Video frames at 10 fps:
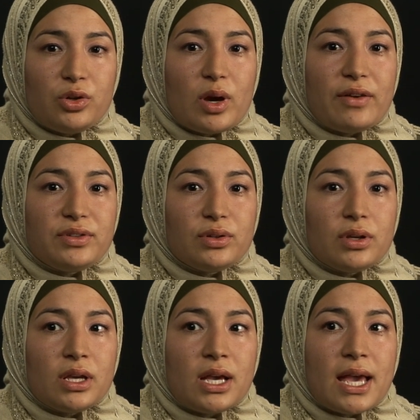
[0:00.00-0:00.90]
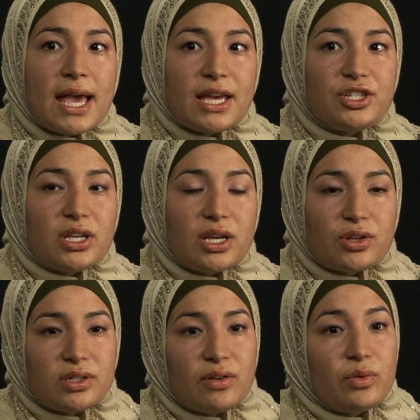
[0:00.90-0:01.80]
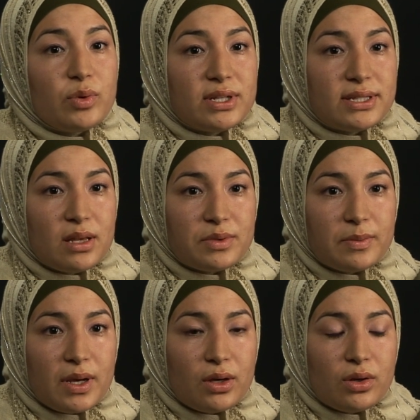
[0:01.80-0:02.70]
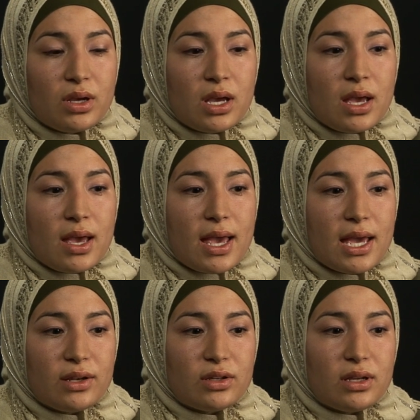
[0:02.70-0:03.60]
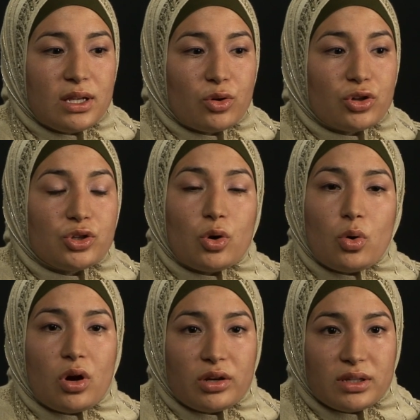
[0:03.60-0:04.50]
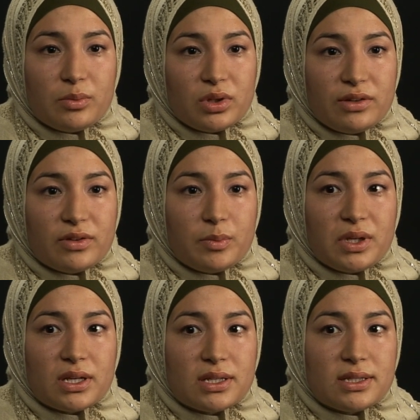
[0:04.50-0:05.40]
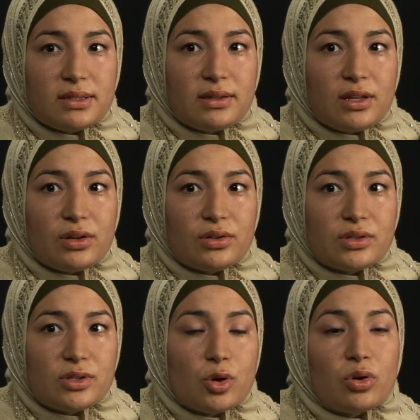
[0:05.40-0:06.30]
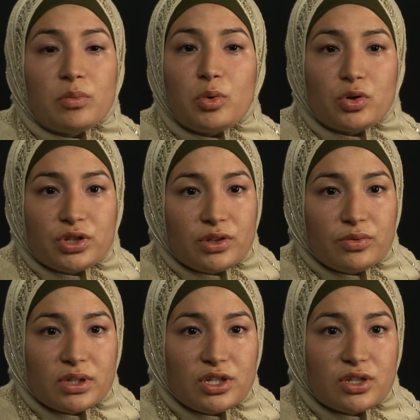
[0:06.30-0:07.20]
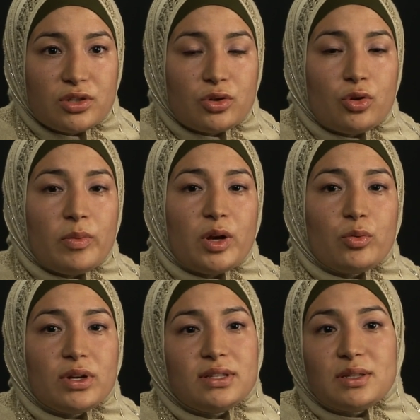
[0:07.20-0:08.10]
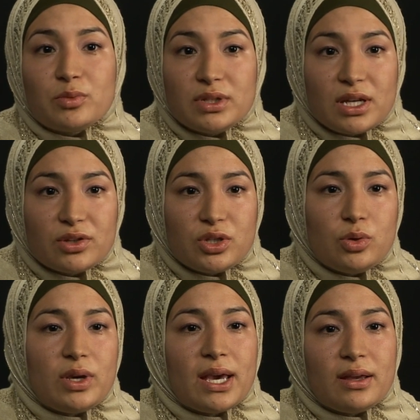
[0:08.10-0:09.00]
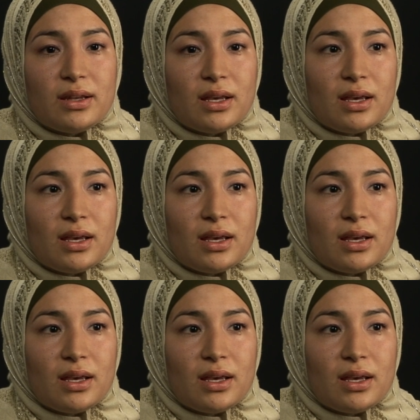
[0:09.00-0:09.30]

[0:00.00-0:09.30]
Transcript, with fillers: You have to educate yourself on what Islam's about, and in order to wholeheartedly believe it, because there's no compulsion in religion. So no matter what someone tells you, you can't,